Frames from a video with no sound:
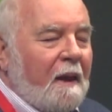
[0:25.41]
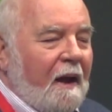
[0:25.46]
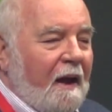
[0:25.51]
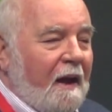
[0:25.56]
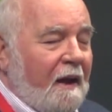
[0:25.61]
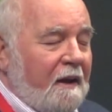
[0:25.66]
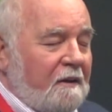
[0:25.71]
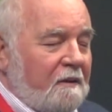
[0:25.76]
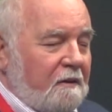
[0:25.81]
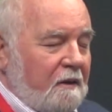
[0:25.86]

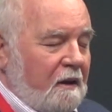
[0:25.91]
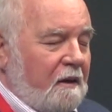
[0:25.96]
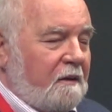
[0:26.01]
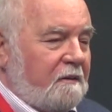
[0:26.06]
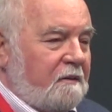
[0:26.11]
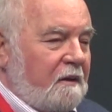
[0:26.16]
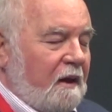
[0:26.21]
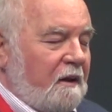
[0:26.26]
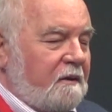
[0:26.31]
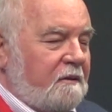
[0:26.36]
and
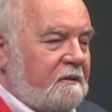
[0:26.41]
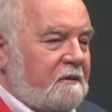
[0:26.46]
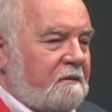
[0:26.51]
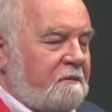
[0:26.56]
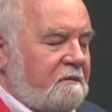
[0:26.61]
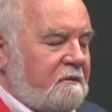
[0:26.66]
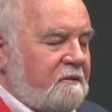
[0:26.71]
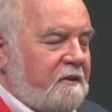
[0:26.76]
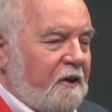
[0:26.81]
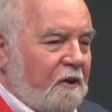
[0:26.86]
a
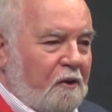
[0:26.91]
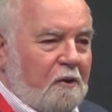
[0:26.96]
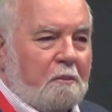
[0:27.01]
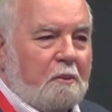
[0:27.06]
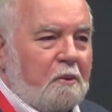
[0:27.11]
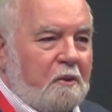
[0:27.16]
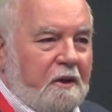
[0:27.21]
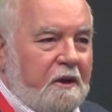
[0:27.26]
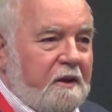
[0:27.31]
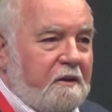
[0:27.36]

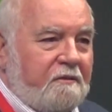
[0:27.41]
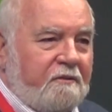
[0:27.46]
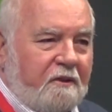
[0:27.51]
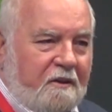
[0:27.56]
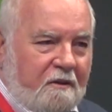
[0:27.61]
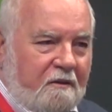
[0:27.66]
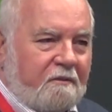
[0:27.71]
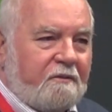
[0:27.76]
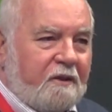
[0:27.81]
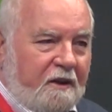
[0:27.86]
terrible year
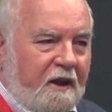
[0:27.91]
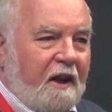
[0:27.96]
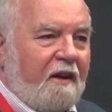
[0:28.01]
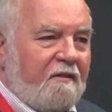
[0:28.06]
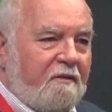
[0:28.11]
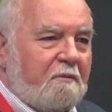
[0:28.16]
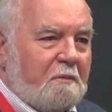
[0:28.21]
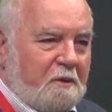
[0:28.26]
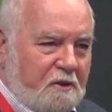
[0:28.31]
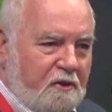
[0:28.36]
for
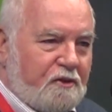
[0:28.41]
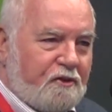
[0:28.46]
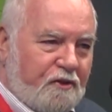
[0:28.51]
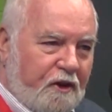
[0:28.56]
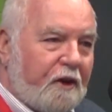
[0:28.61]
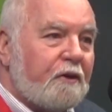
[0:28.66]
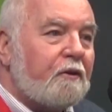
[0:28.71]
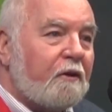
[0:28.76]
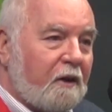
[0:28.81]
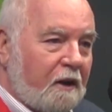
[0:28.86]
governments
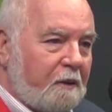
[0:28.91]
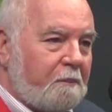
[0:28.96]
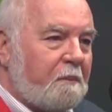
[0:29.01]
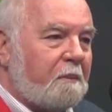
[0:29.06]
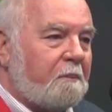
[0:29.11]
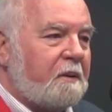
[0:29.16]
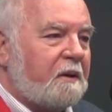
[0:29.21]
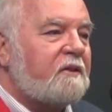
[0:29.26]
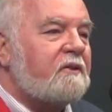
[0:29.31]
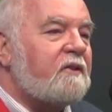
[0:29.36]
generally,
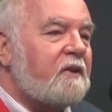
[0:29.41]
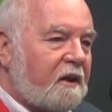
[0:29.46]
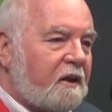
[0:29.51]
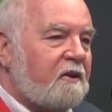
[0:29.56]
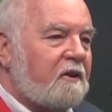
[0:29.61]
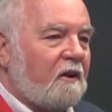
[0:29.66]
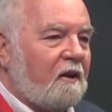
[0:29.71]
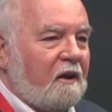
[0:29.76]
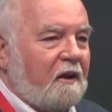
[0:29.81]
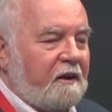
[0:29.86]
but
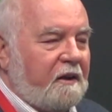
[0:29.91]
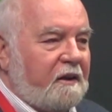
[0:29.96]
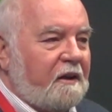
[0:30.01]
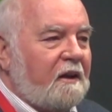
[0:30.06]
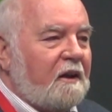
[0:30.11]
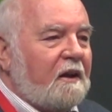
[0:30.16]
particularly